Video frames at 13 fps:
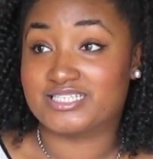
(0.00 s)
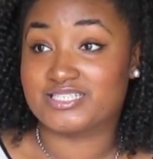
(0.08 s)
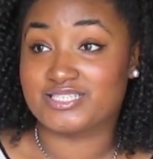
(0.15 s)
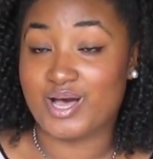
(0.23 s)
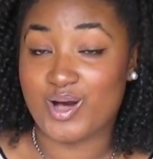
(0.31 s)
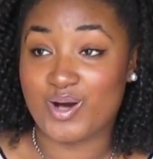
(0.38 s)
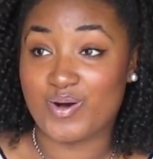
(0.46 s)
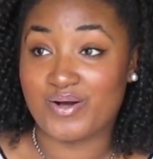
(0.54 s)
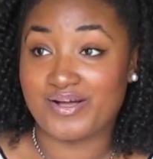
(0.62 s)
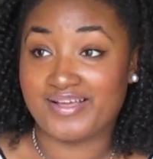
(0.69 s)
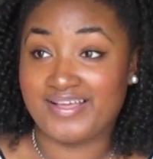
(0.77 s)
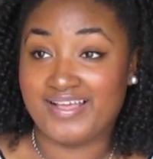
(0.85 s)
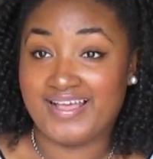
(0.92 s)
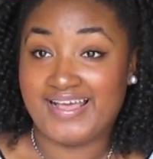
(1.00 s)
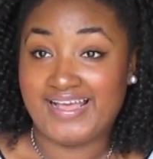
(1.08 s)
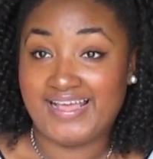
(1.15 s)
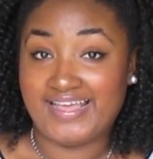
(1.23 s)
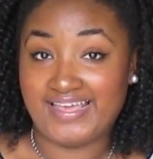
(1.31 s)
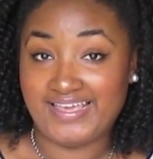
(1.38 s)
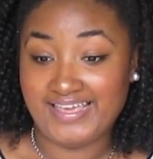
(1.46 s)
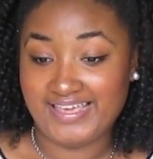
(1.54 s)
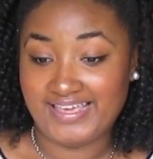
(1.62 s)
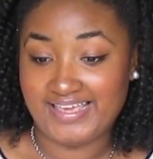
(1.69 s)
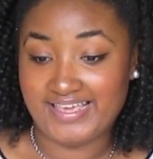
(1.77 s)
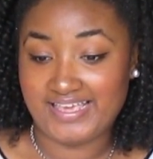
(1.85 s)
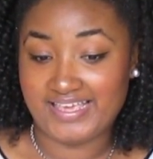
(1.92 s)
so
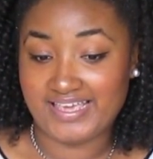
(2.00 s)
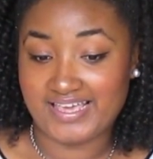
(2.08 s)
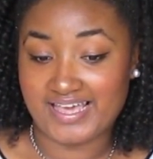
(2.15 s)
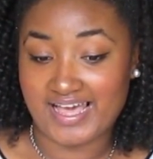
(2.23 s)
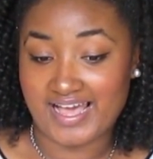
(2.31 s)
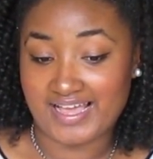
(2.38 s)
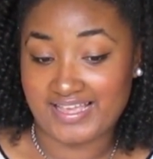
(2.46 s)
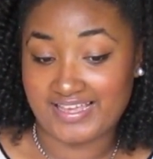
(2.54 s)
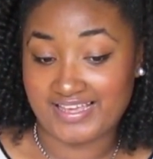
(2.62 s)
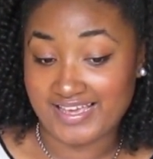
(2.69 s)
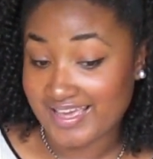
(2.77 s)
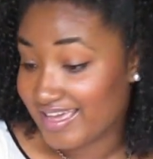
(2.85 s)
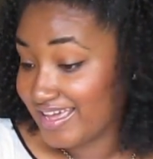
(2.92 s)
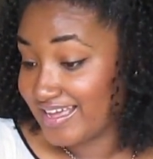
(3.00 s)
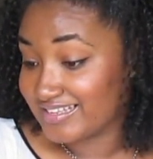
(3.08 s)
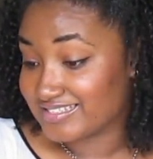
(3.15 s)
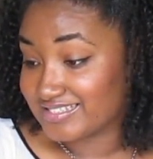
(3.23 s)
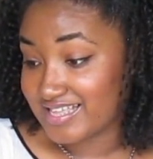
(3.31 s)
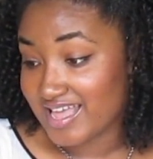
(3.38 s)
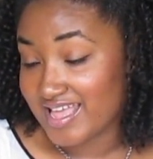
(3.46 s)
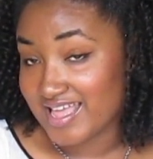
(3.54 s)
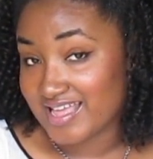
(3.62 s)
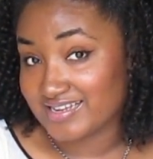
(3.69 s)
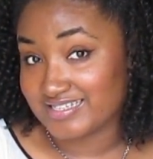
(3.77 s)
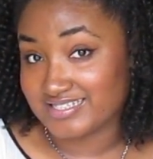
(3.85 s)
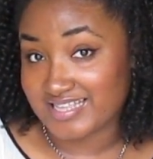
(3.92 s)
he, I guess,
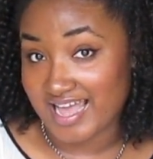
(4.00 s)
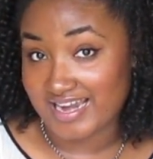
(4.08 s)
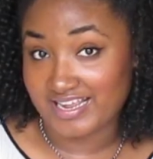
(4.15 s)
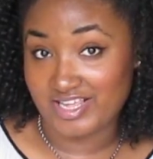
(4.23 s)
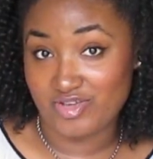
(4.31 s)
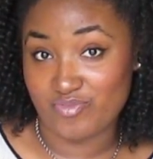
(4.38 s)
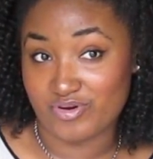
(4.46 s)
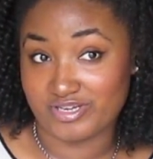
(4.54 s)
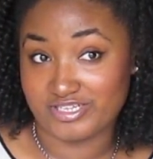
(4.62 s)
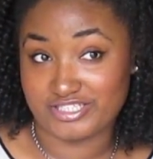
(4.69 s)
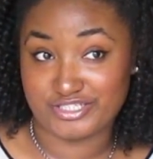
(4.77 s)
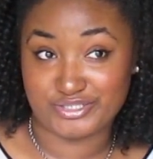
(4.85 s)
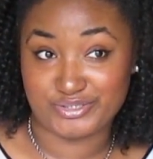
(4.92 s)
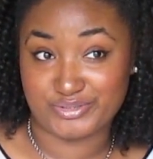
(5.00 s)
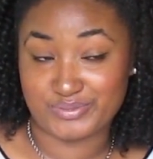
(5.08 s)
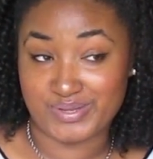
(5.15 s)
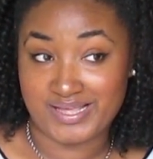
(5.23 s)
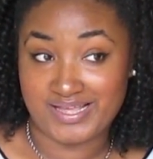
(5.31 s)
decided he wanted to